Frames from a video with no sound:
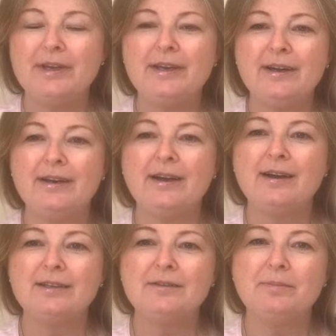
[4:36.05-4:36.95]
any kind of
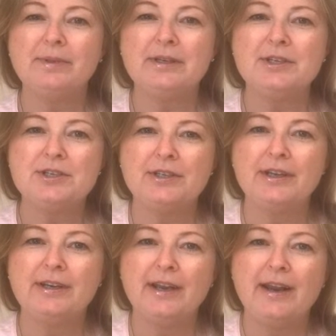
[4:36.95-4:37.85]
contemplation
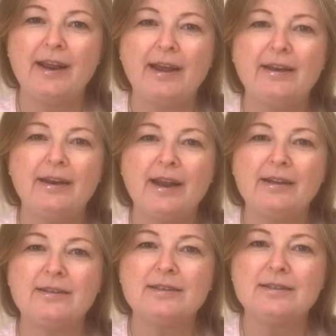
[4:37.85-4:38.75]
and
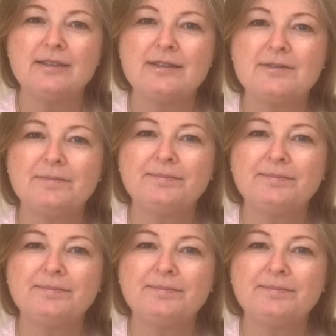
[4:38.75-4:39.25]
analysis.